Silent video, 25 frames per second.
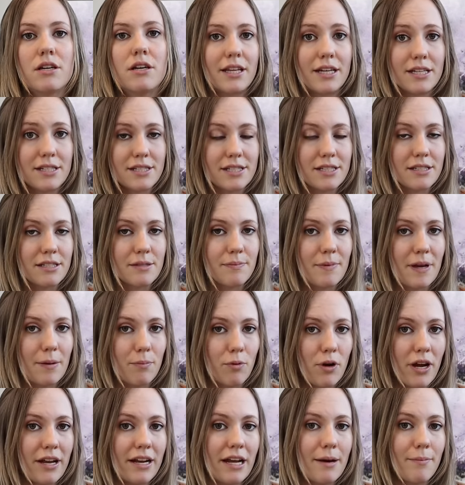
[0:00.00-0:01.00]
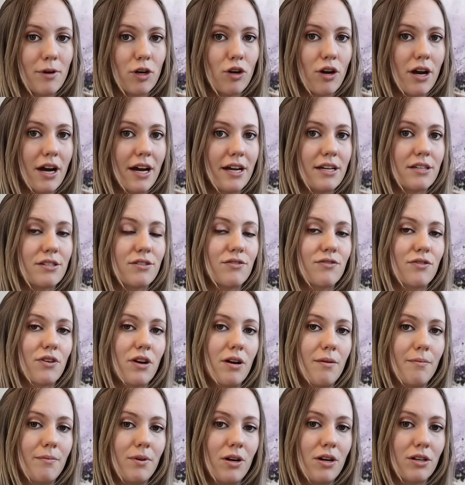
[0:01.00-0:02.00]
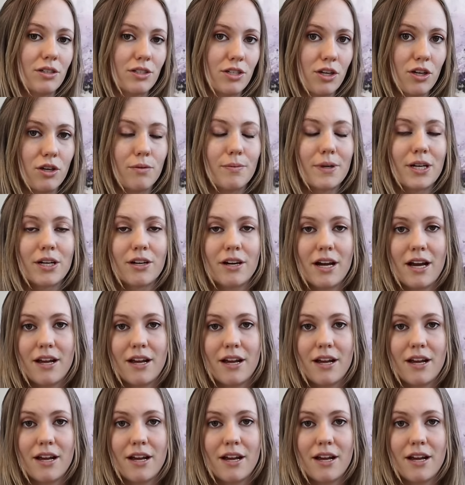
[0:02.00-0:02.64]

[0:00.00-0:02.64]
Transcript: that since my brain MRIs from October